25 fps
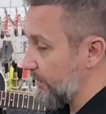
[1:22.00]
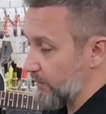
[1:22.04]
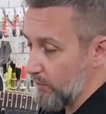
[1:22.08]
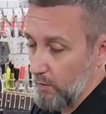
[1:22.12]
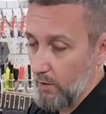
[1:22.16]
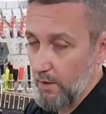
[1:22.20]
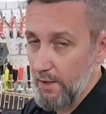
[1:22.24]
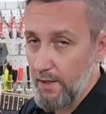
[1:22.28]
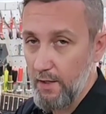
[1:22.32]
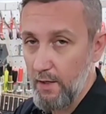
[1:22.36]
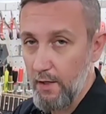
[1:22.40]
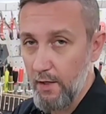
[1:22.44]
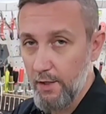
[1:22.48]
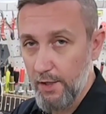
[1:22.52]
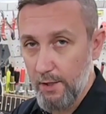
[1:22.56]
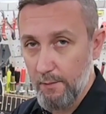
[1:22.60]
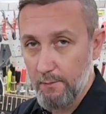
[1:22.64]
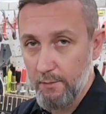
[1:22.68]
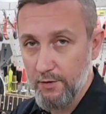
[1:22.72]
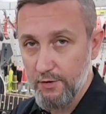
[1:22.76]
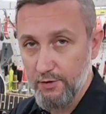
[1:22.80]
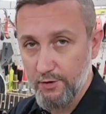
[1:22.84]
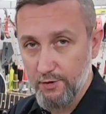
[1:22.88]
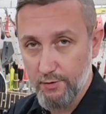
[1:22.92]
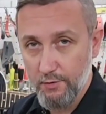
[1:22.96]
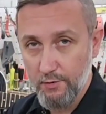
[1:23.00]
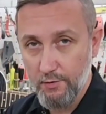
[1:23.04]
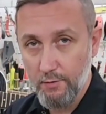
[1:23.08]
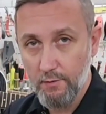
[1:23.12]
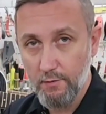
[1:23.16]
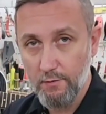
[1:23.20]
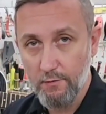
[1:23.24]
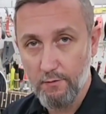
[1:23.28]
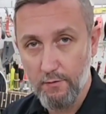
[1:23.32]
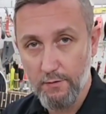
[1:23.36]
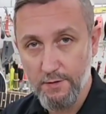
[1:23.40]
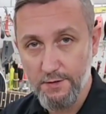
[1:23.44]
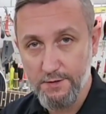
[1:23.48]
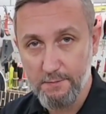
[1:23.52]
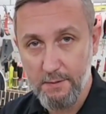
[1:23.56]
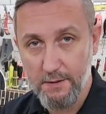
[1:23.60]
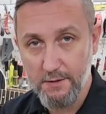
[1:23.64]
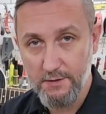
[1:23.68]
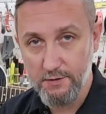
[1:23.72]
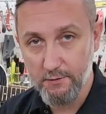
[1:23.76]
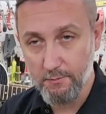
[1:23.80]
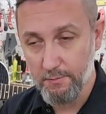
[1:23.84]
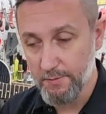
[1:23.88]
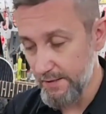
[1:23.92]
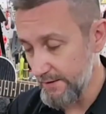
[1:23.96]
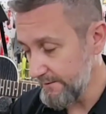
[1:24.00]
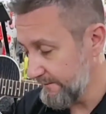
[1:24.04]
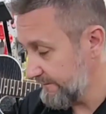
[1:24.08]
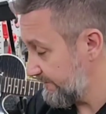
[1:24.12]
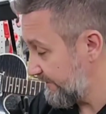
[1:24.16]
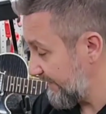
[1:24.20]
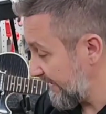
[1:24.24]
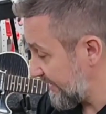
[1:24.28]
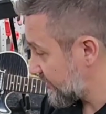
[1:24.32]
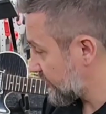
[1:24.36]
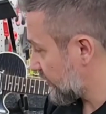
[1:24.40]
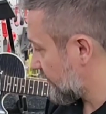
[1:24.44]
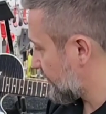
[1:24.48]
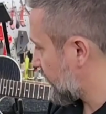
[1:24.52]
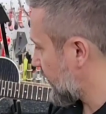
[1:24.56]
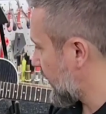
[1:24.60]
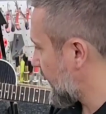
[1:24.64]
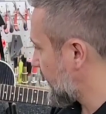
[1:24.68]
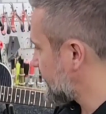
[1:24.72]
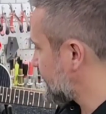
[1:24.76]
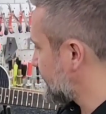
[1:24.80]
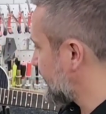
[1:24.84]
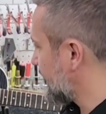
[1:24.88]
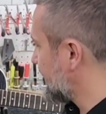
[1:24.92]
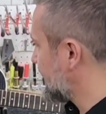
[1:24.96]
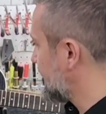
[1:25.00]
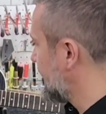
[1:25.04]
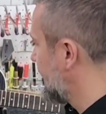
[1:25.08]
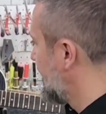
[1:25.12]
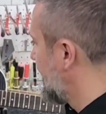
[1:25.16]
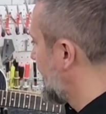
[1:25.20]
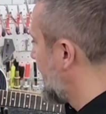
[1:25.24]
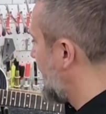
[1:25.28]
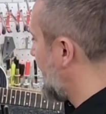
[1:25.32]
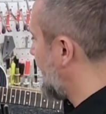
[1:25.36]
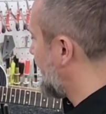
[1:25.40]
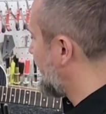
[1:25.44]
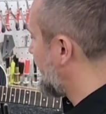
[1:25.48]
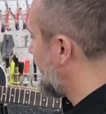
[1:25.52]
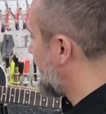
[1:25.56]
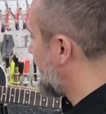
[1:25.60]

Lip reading: be working on number 2 for the special feature project, and